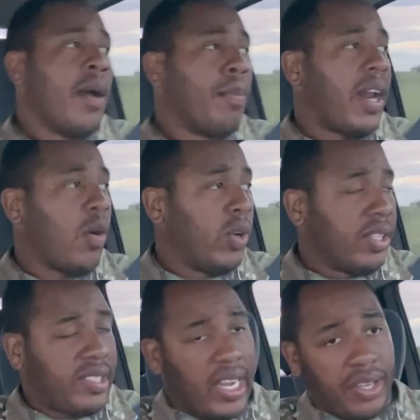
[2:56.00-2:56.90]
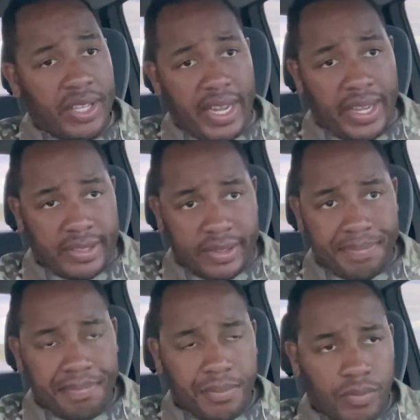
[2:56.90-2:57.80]
But I will tell you this.
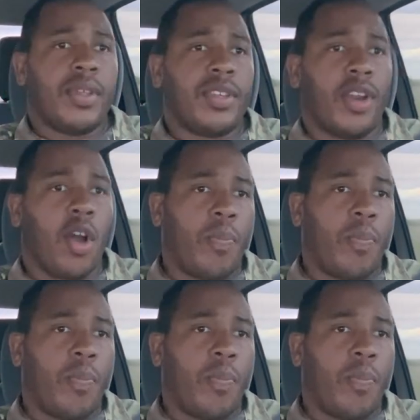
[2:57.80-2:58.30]
You know,